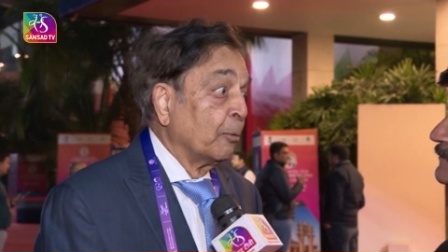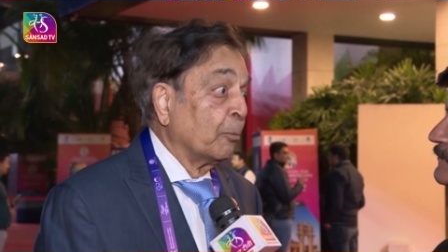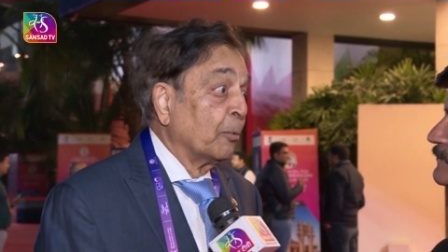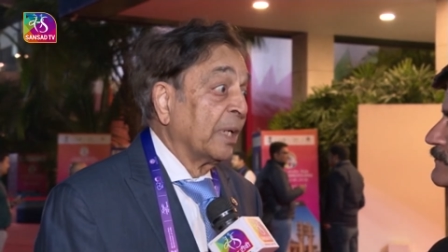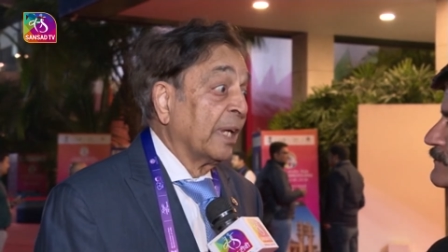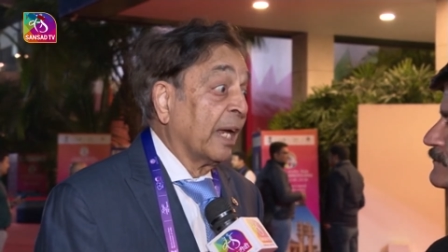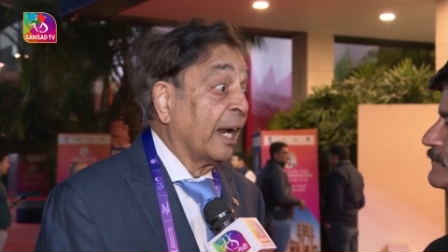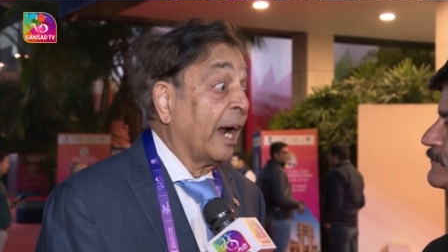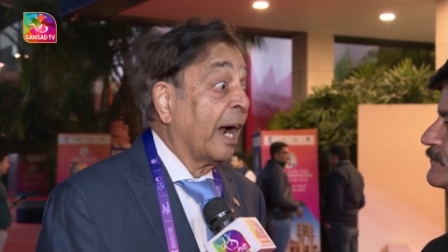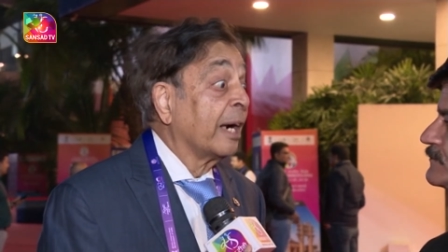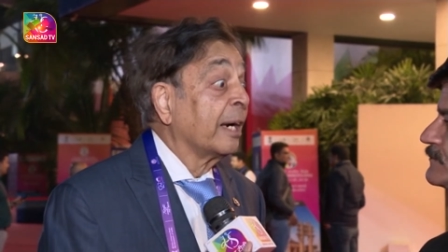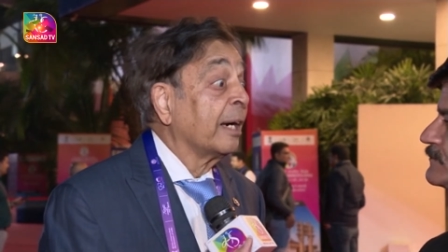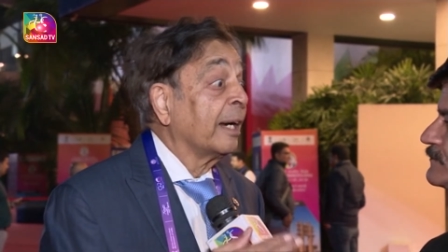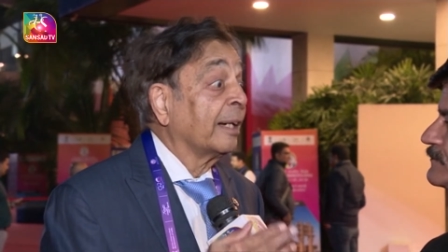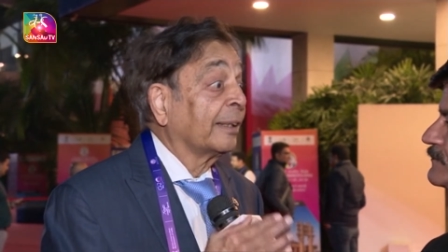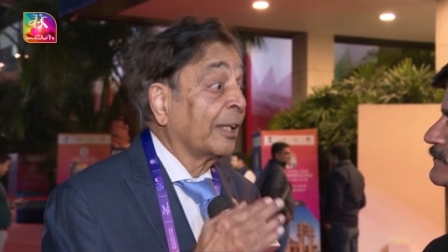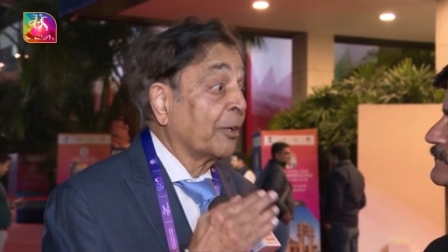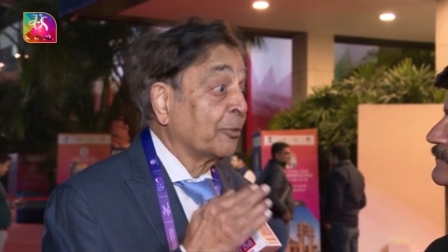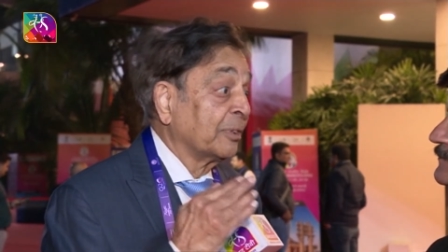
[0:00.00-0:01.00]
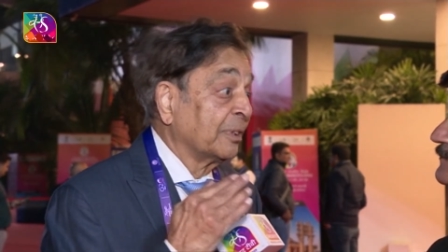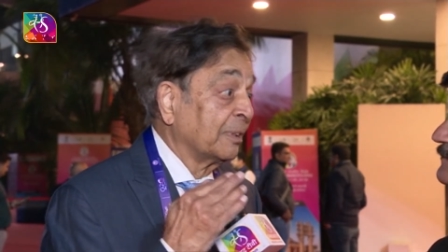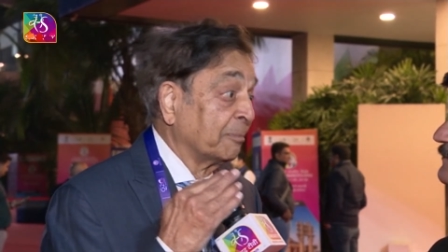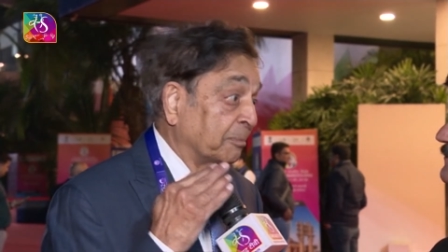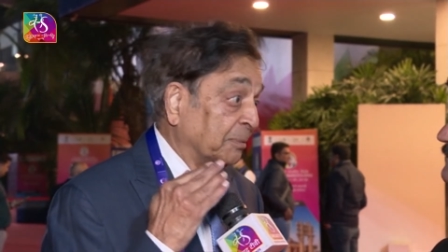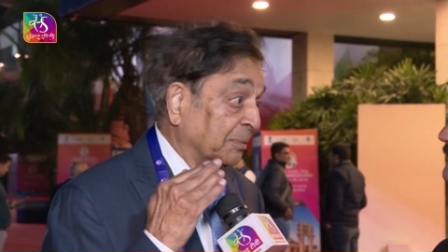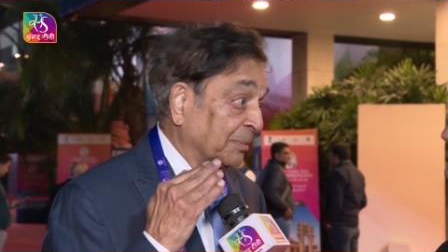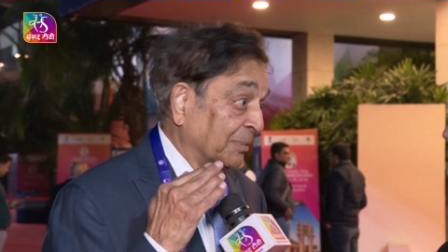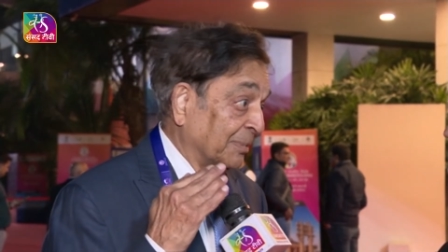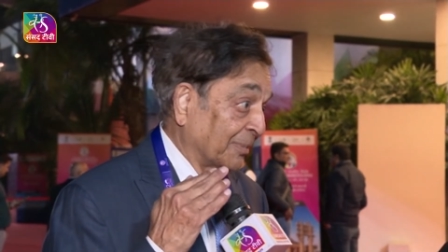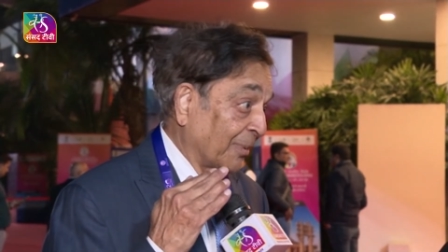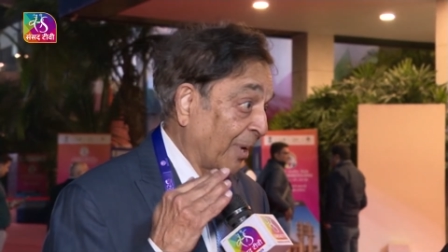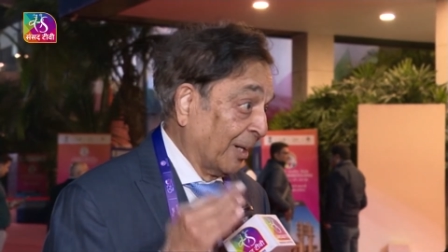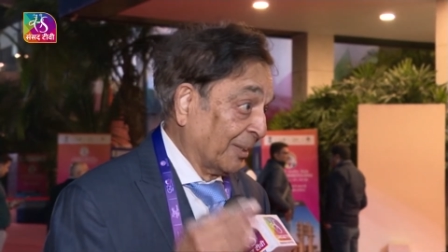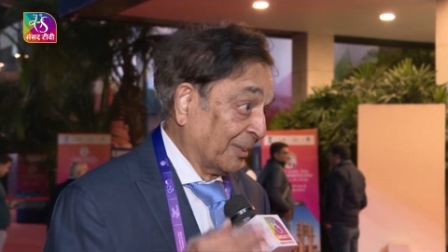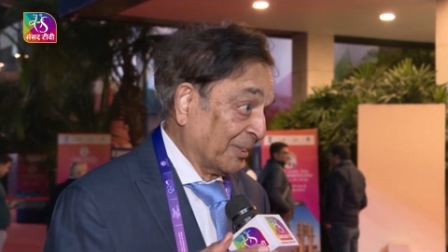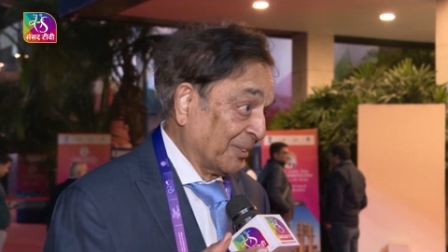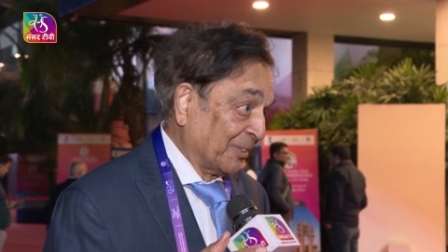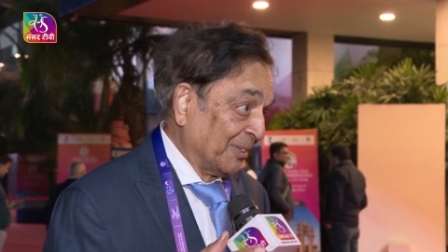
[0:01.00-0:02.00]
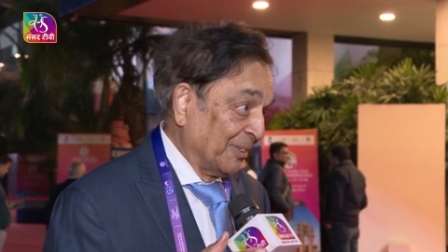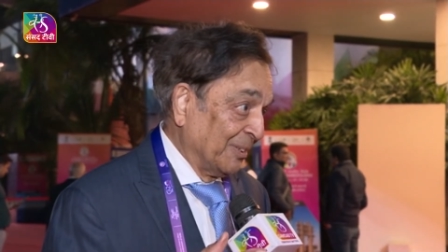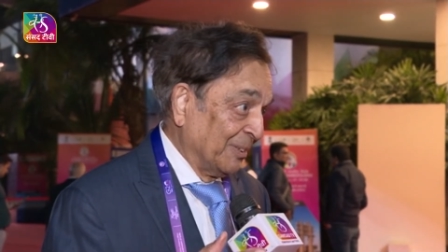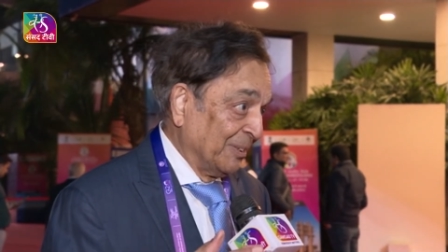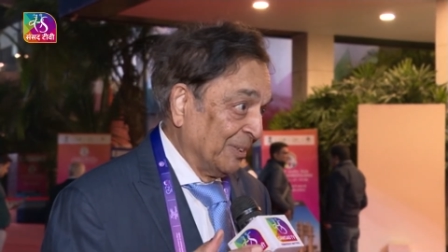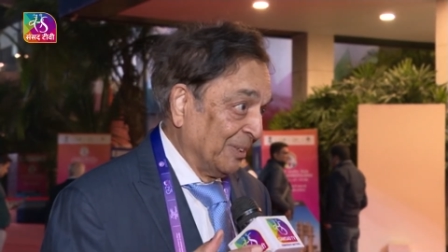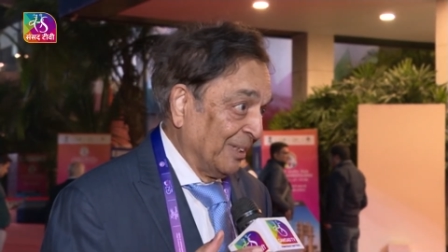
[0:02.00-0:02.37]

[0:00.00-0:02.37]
We are one hundred thousand doctors.